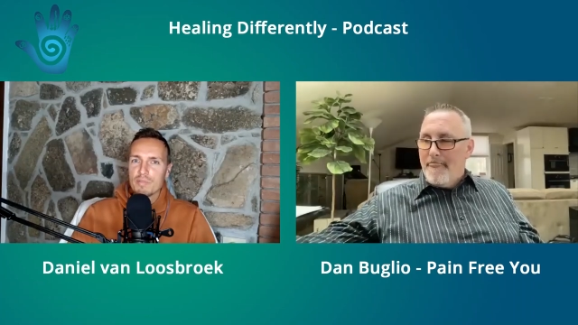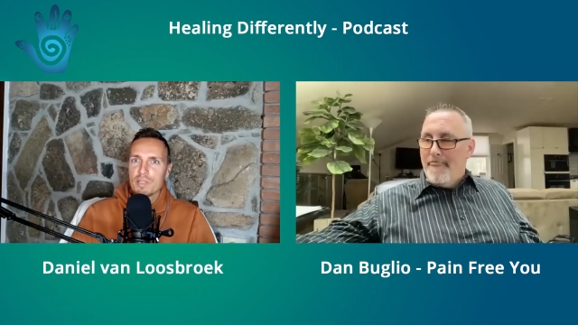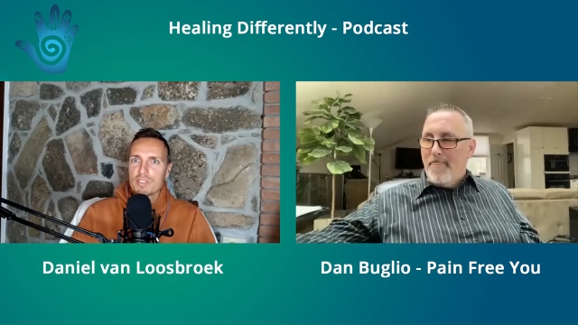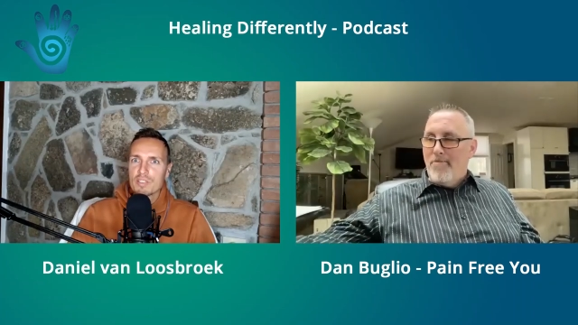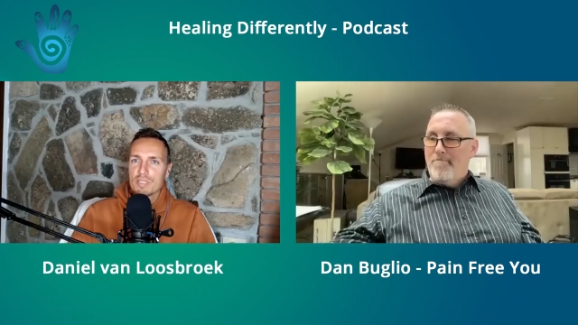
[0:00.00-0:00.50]

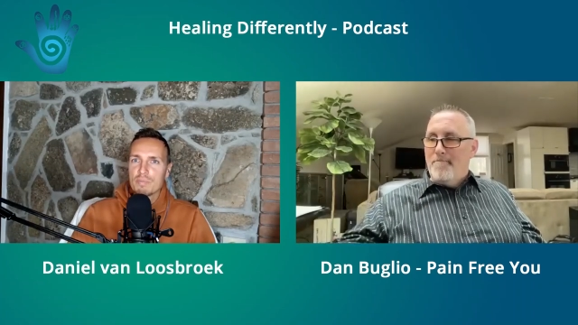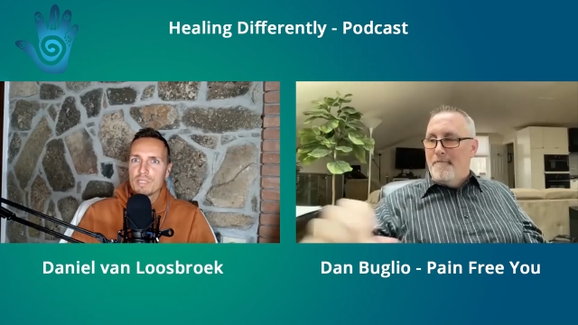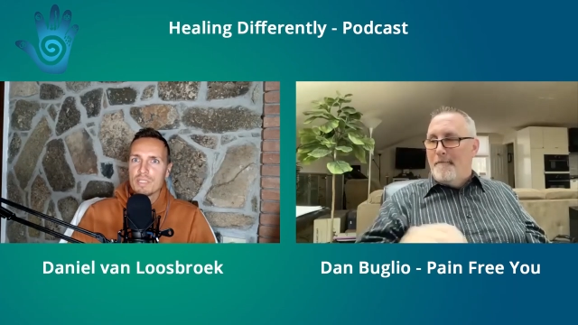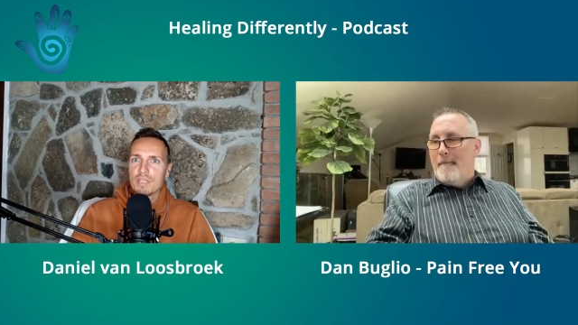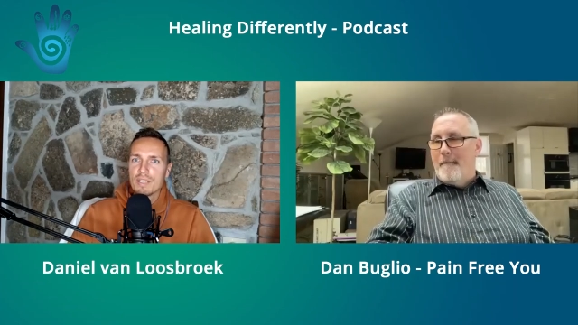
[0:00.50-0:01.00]
Speaker 1: really
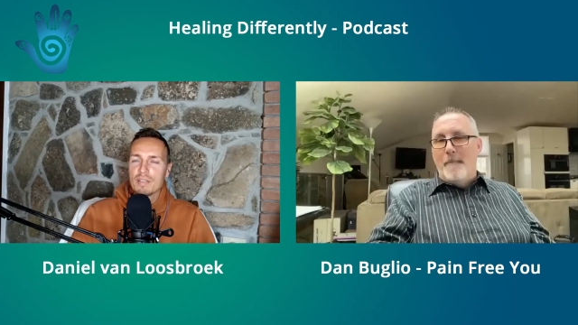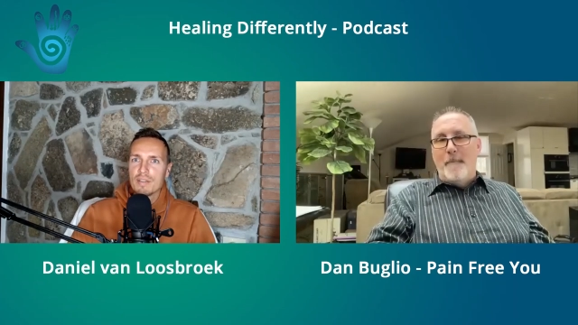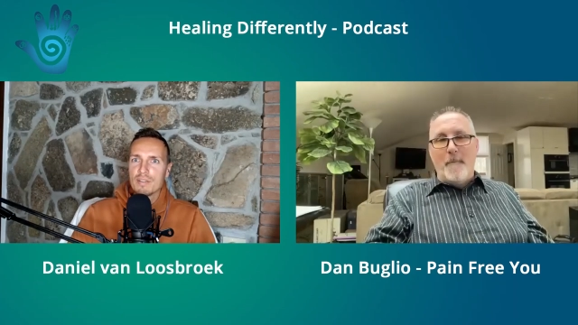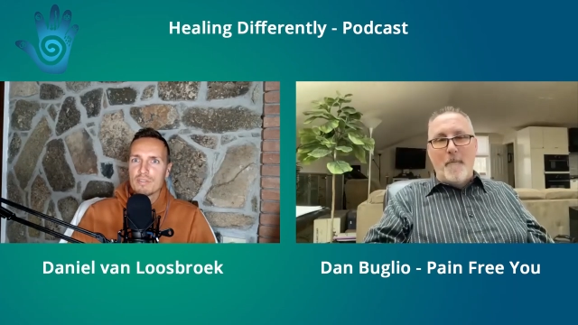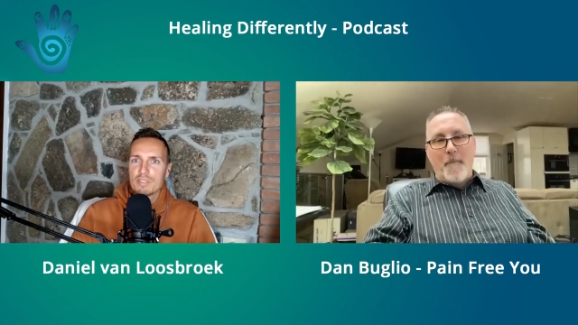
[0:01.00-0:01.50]
sleepy and,
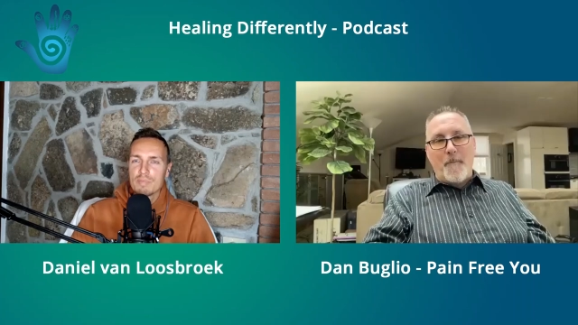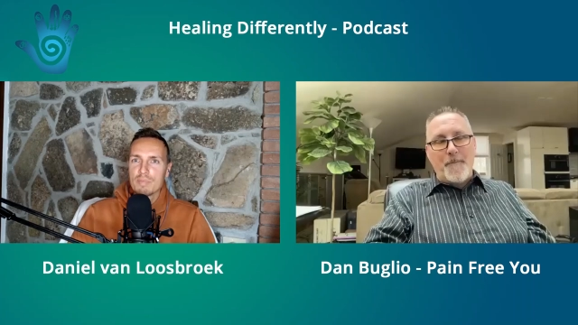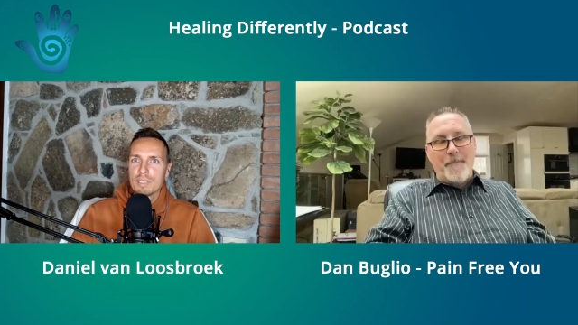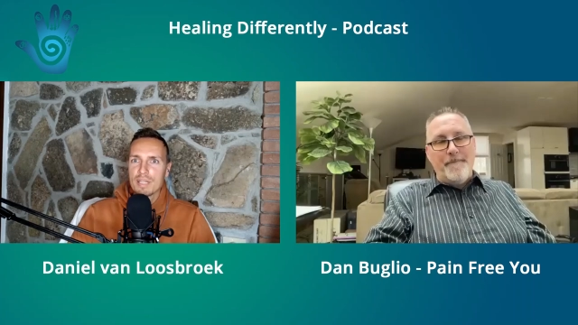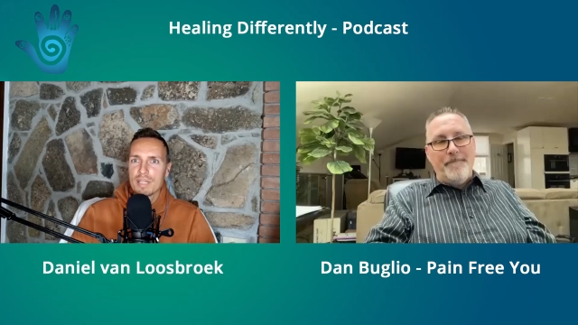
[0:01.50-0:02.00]
and
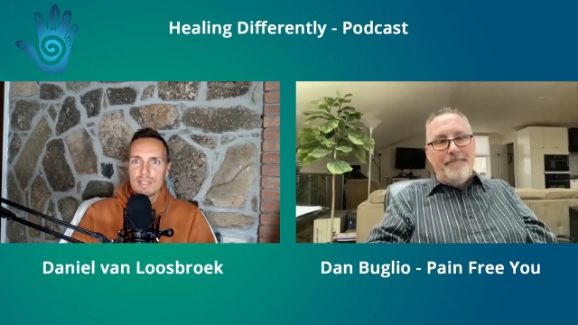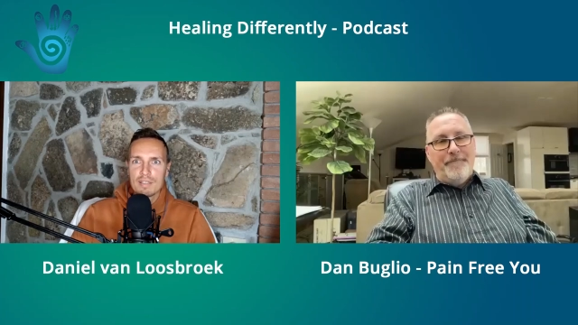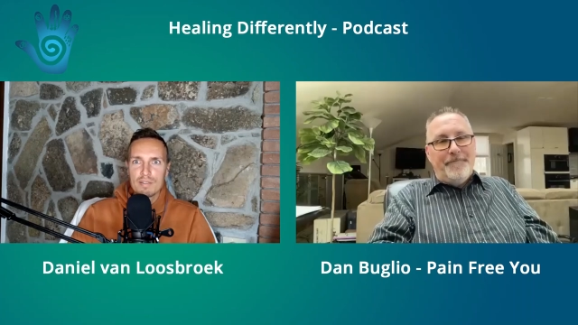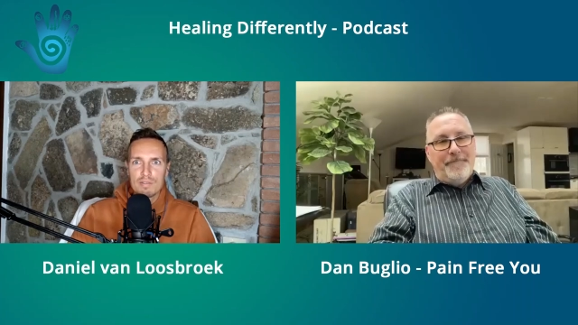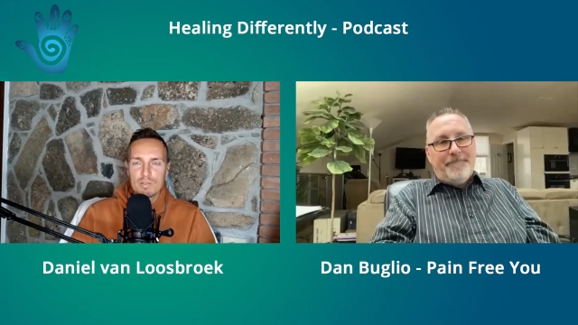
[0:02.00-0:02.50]
sleeping like
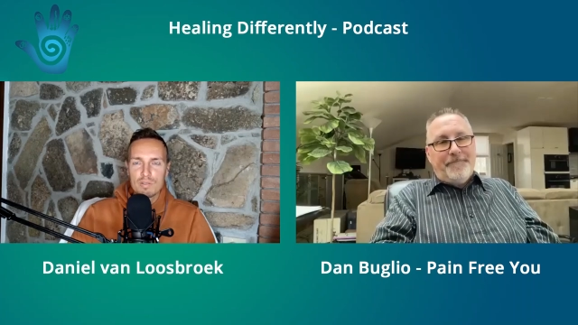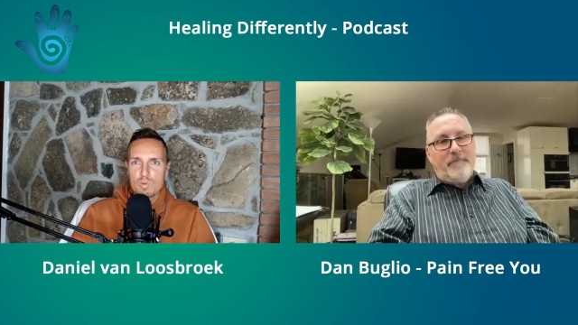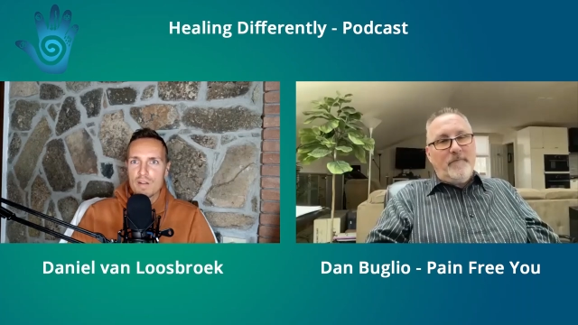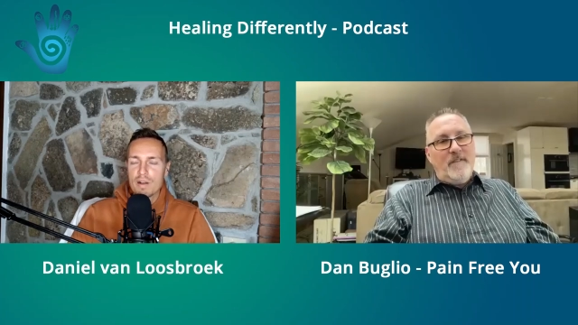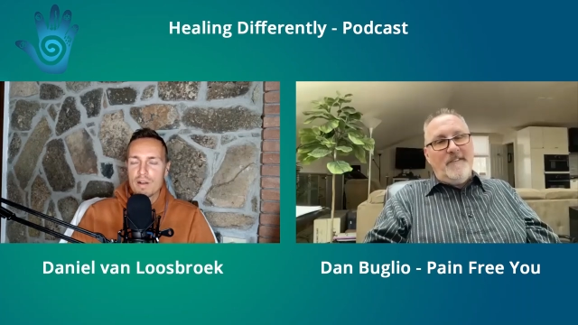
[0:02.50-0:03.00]

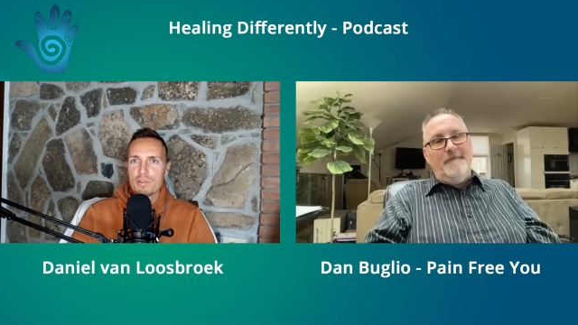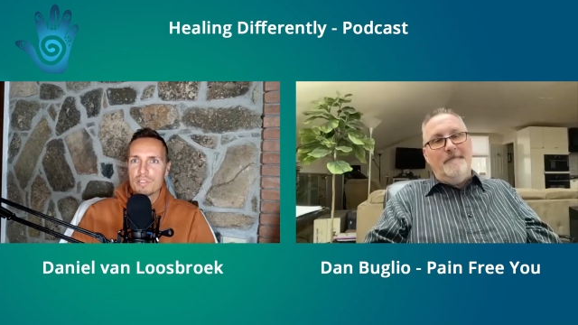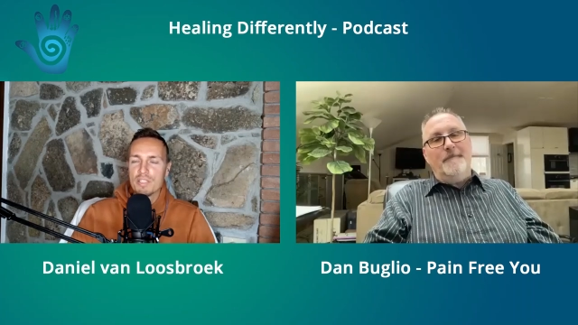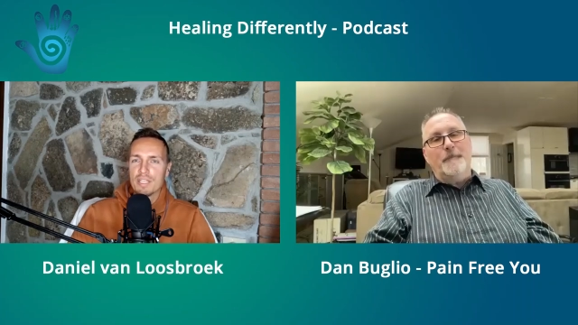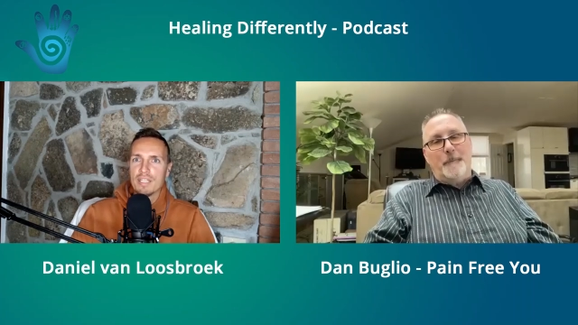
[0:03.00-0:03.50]
12 hours a
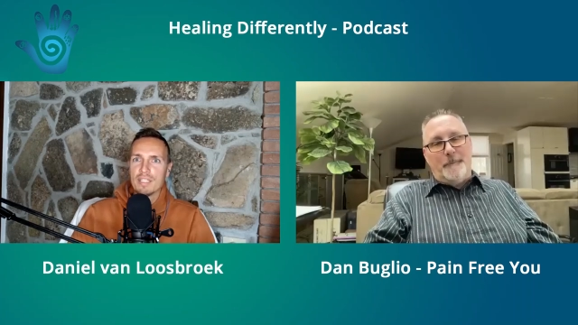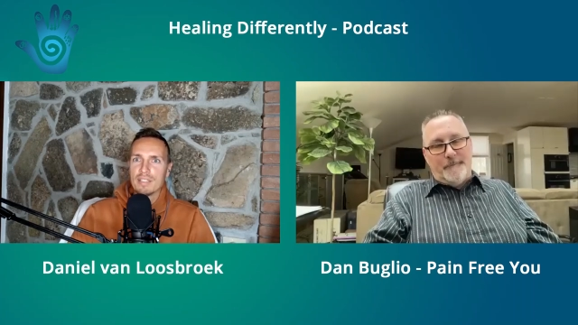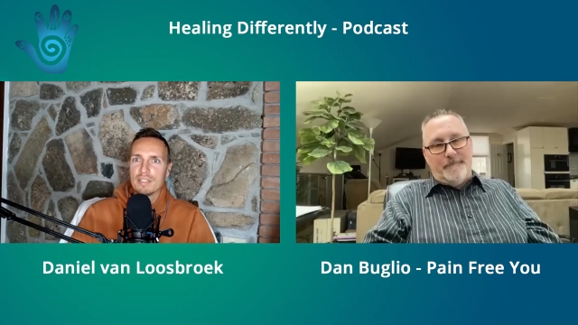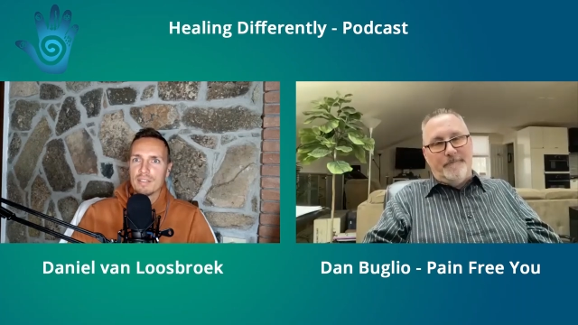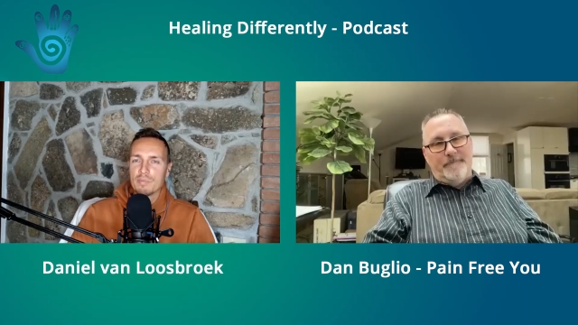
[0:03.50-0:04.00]
day
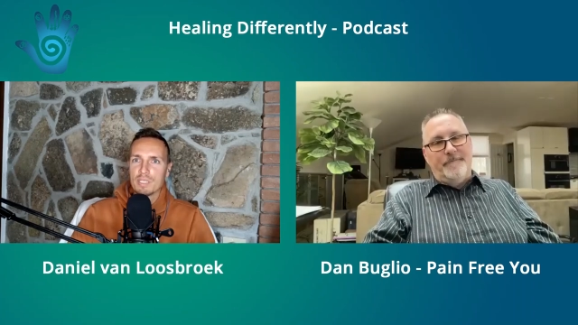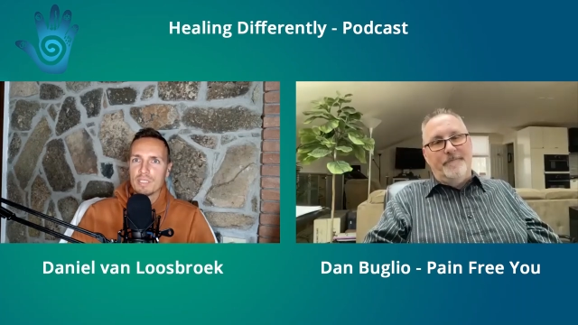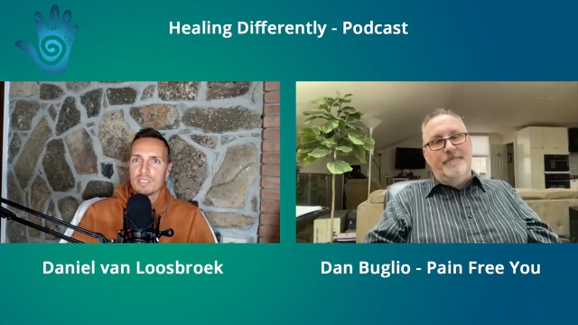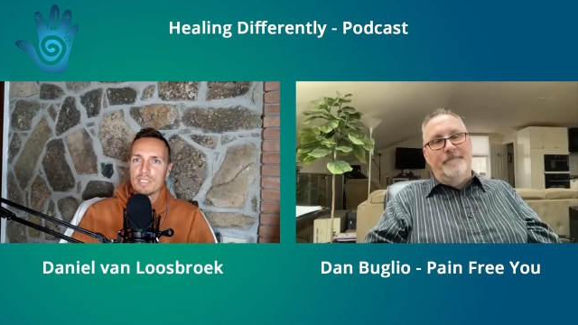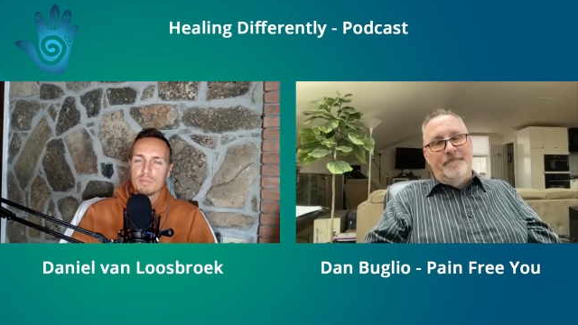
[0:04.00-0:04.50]
and,
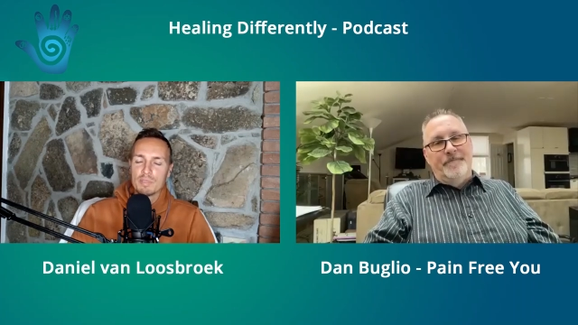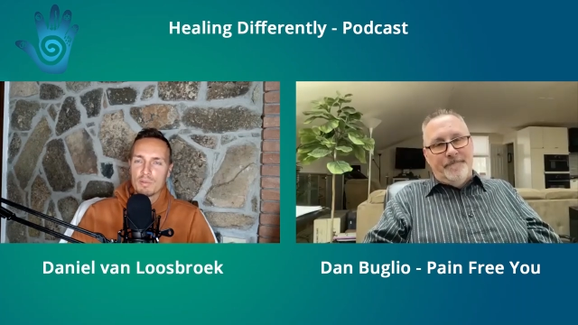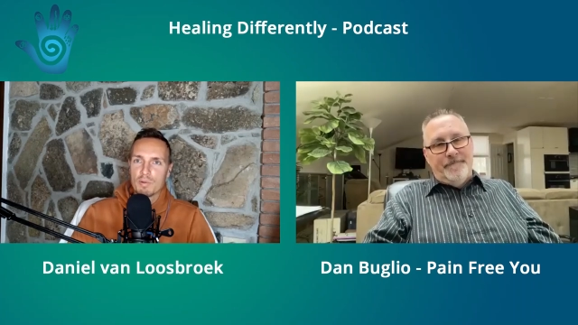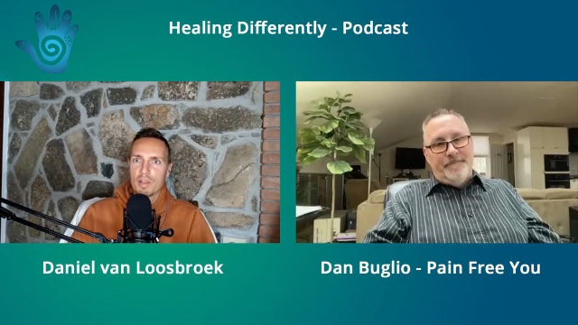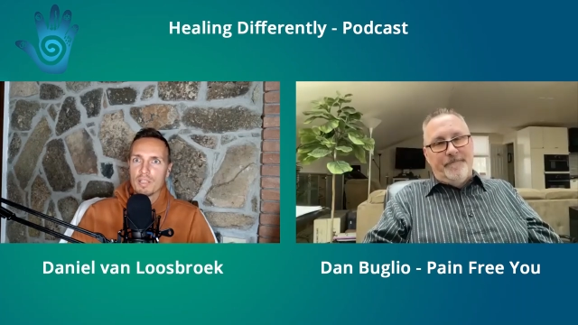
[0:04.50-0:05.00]
being a little bit
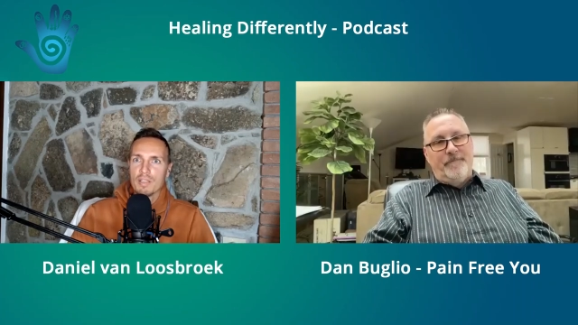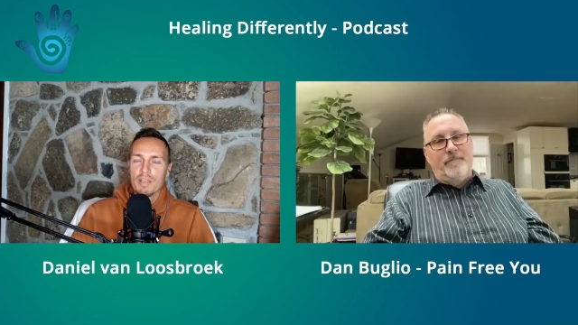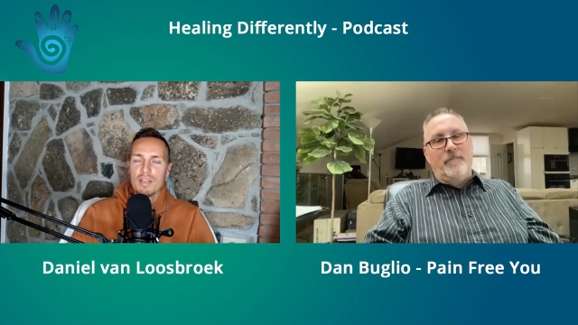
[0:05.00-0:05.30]
groggy.